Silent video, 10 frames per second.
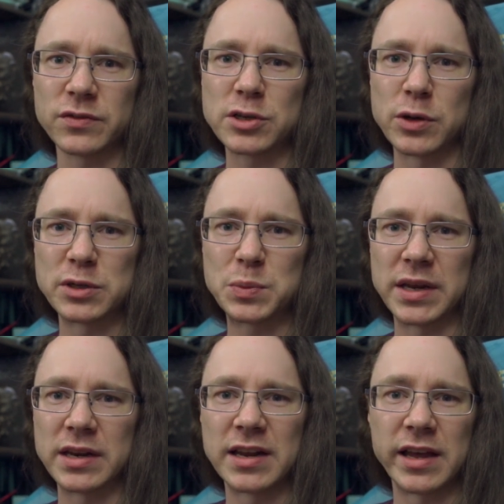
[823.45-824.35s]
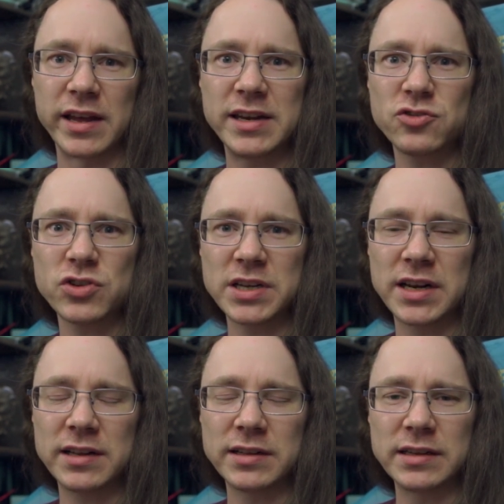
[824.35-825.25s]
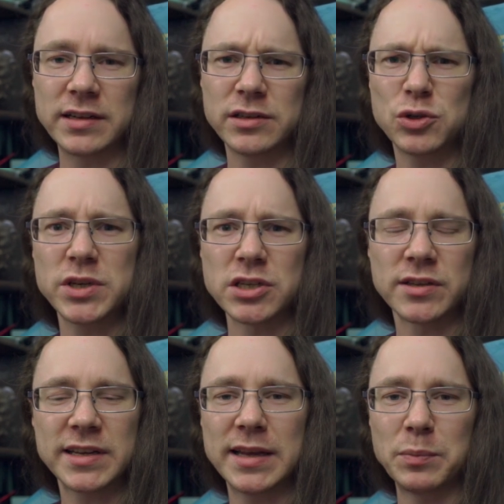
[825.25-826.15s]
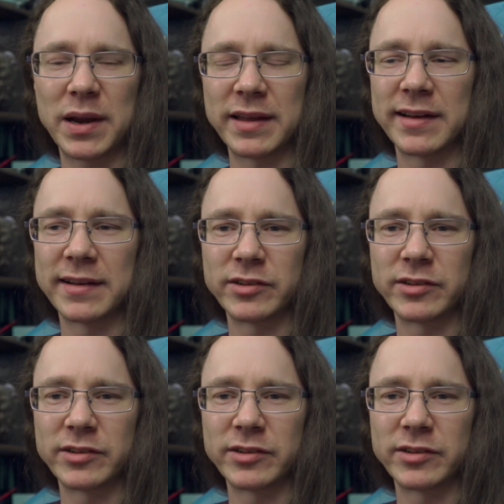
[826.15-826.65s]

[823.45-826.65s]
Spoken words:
So it's been an interesting little twist on the gameplay that